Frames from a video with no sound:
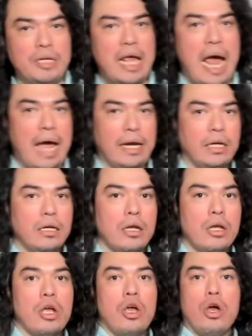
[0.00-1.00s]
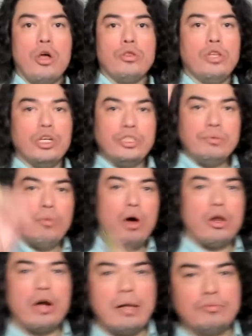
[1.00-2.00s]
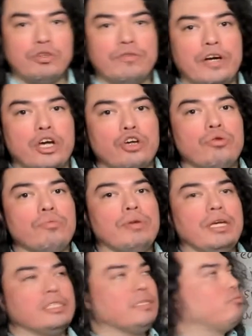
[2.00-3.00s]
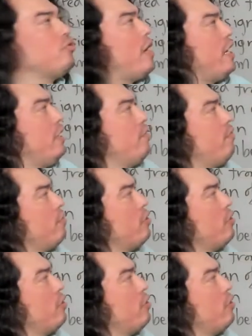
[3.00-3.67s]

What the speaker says: added, the smaller absolute value being subtracted from the